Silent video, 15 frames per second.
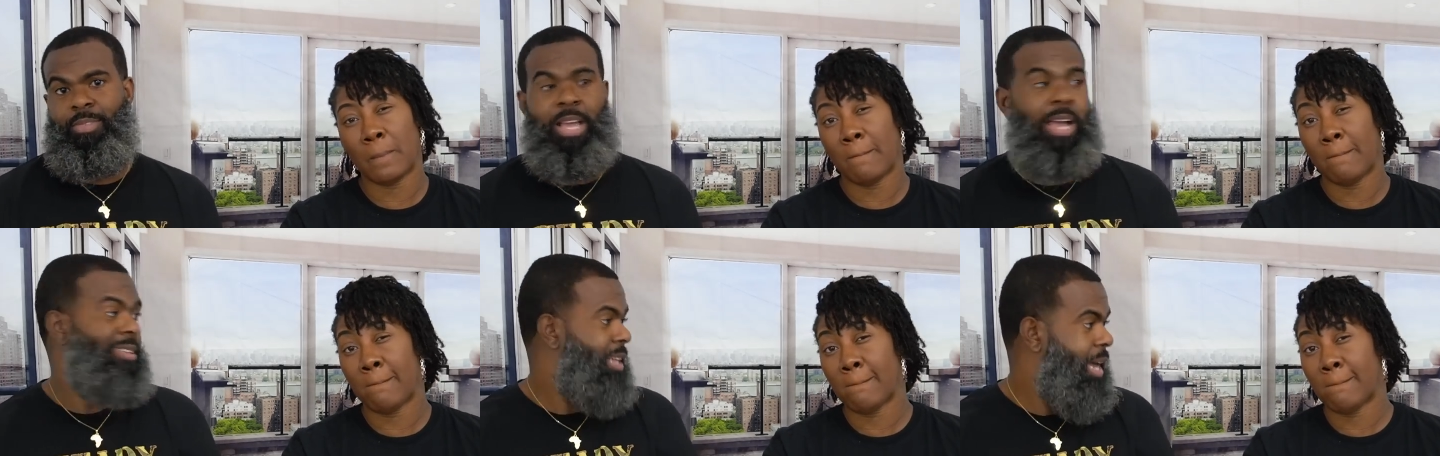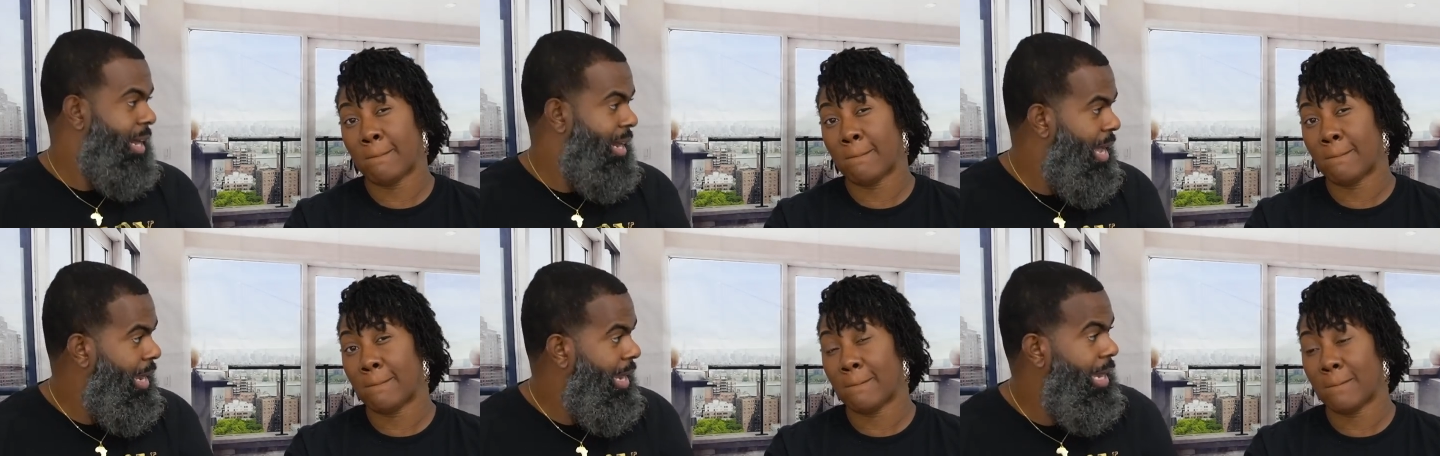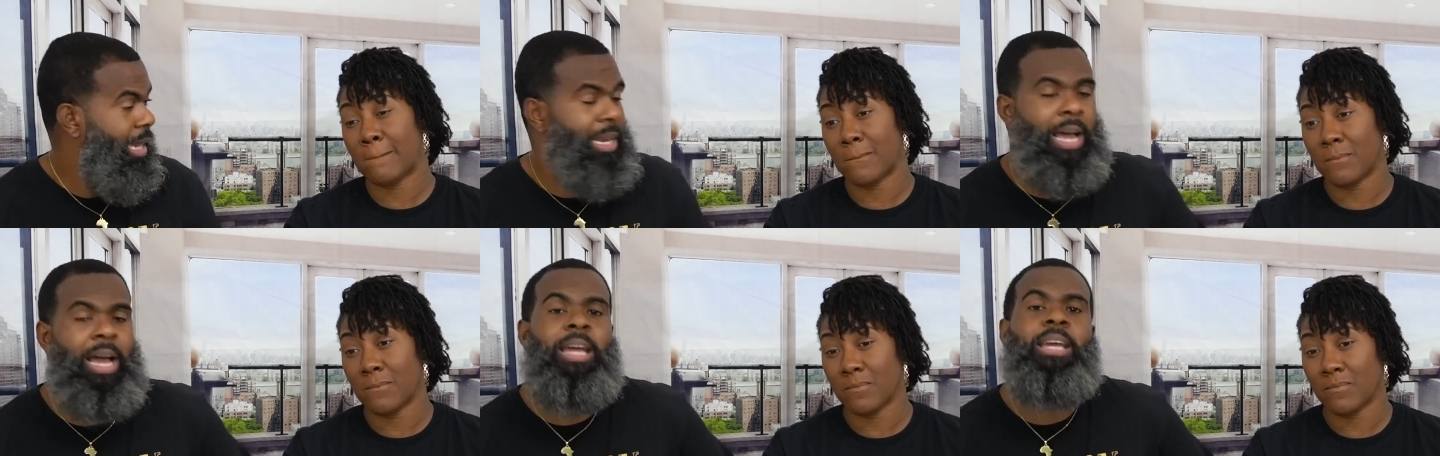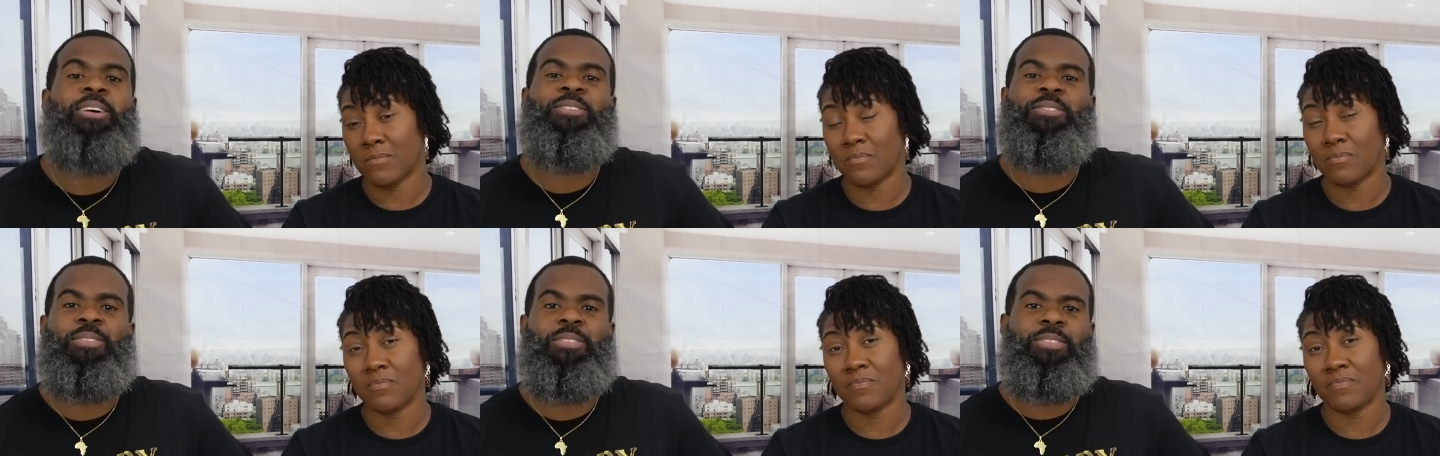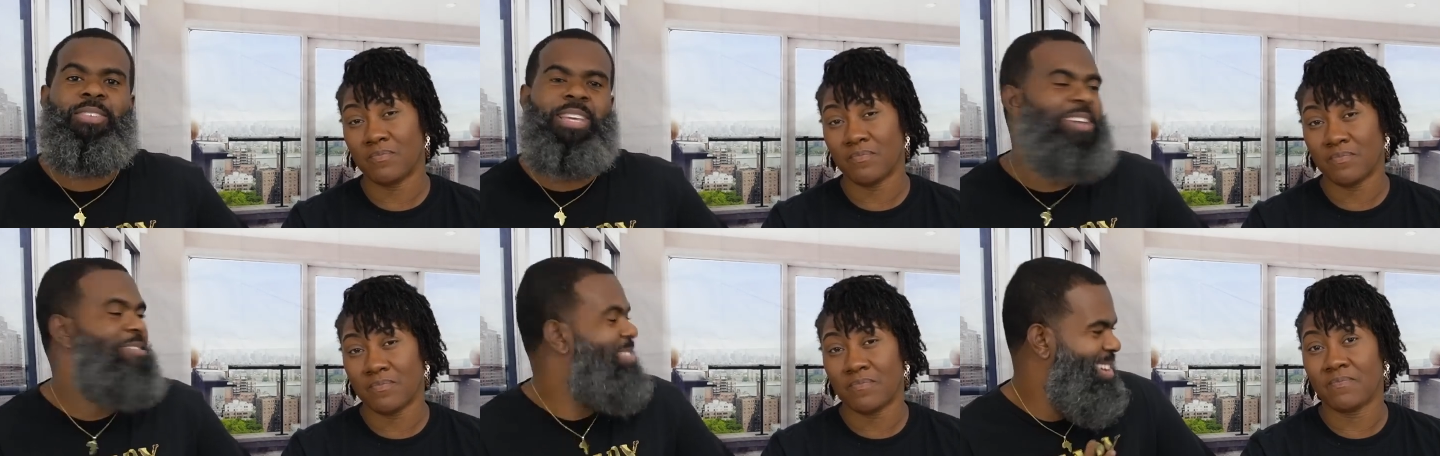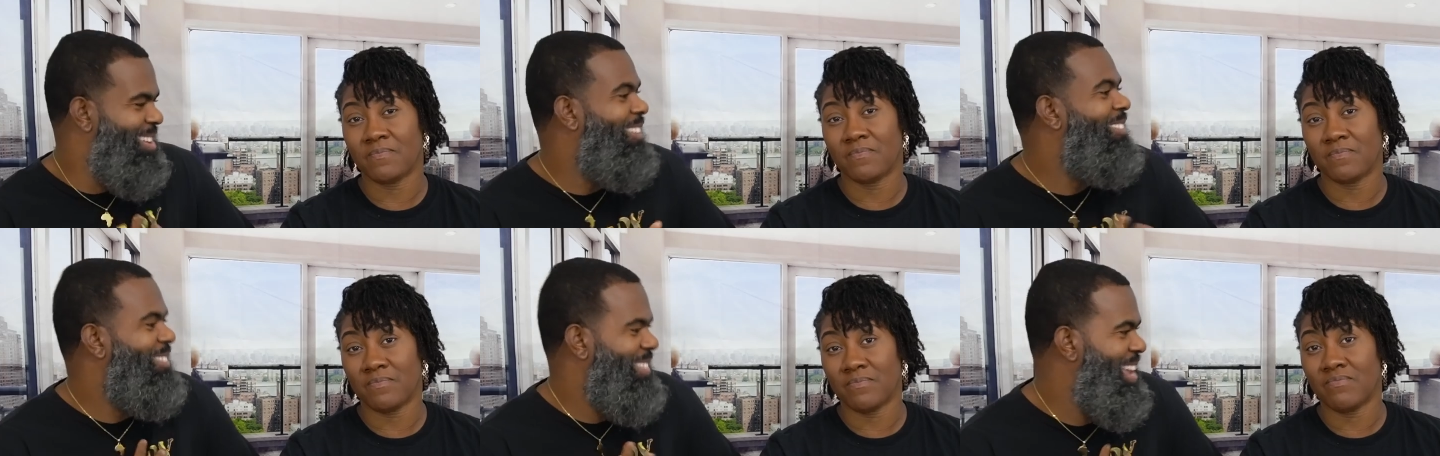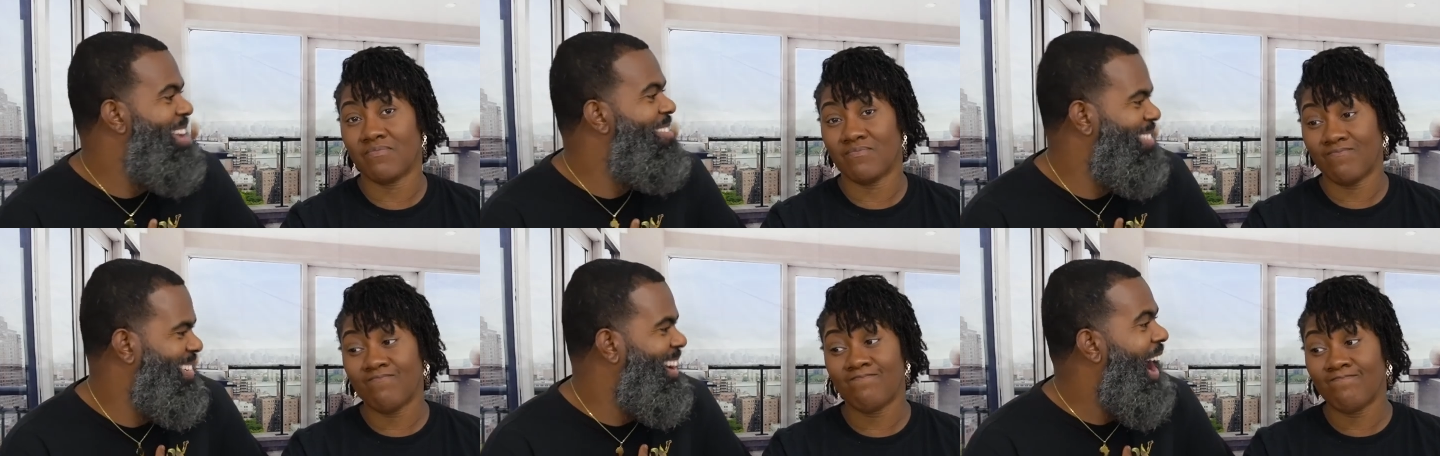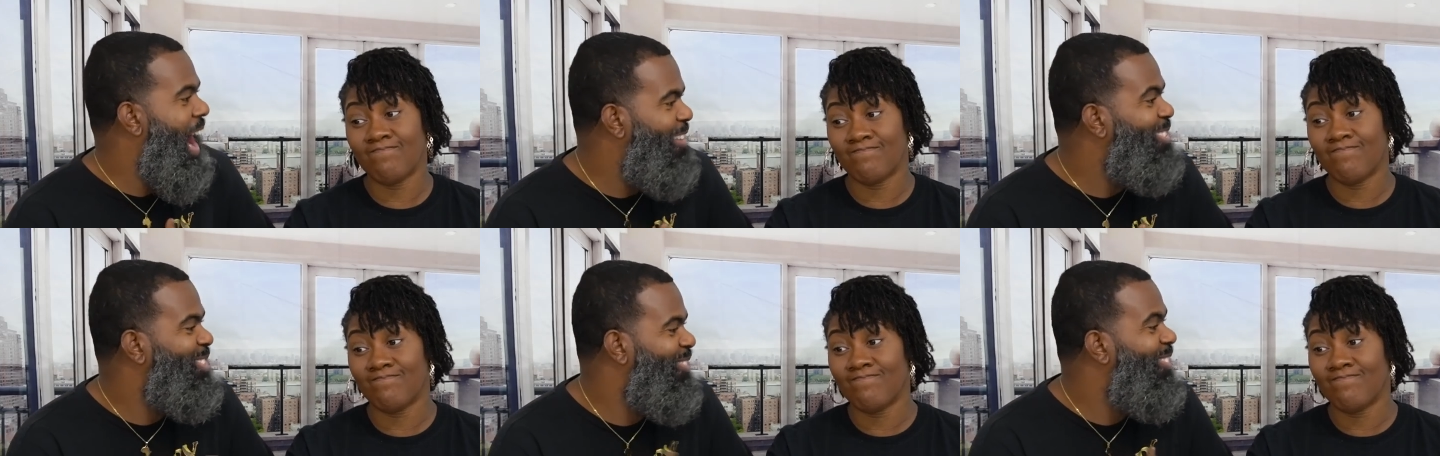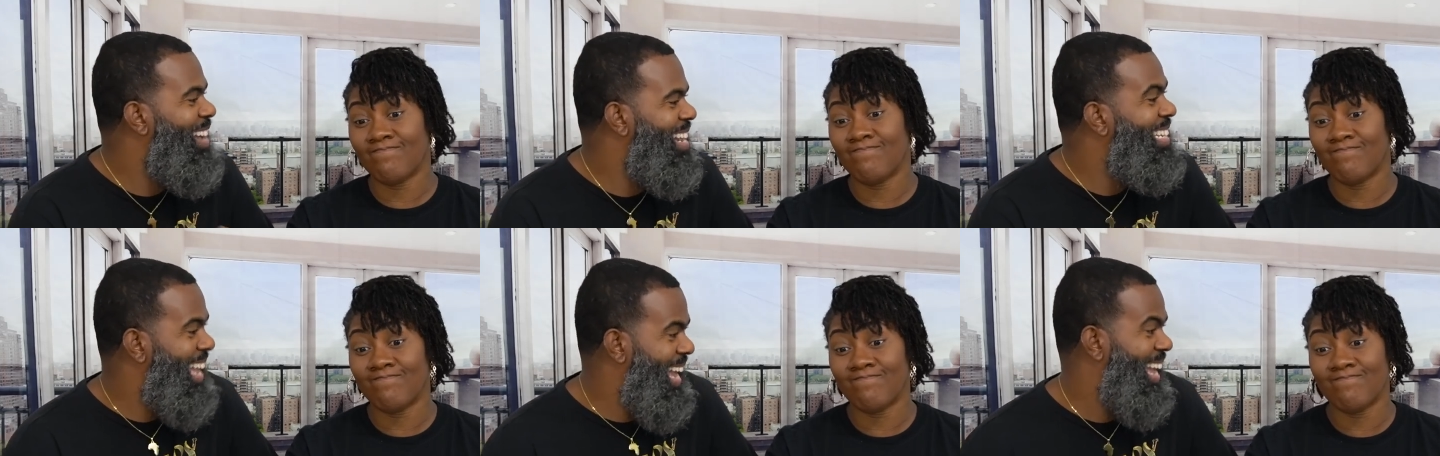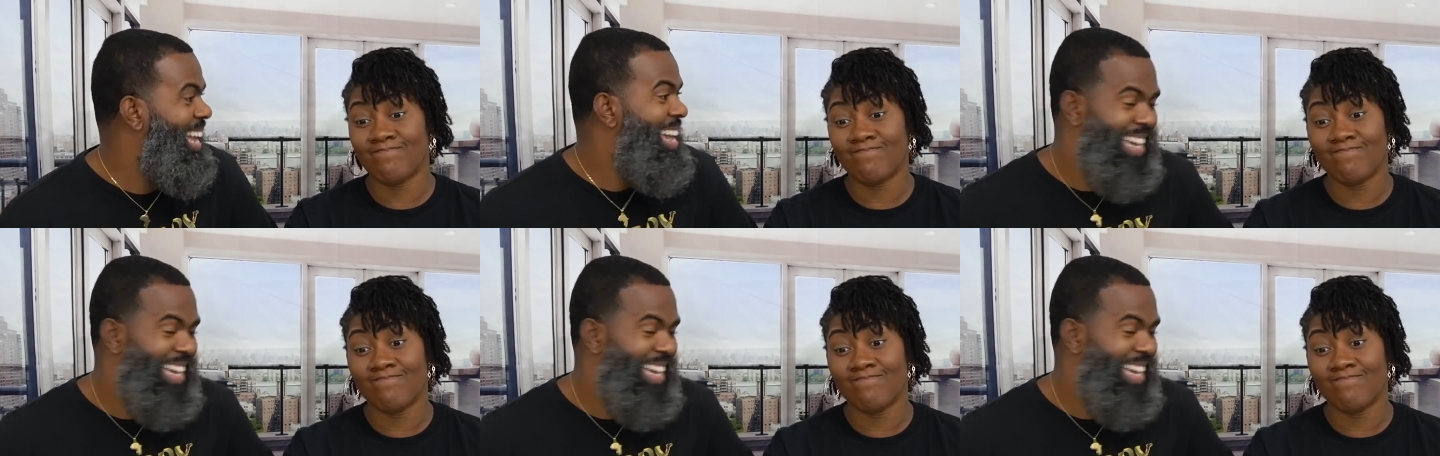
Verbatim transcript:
Speaker 1: I was like, hell I am. Even though, even though I was the one that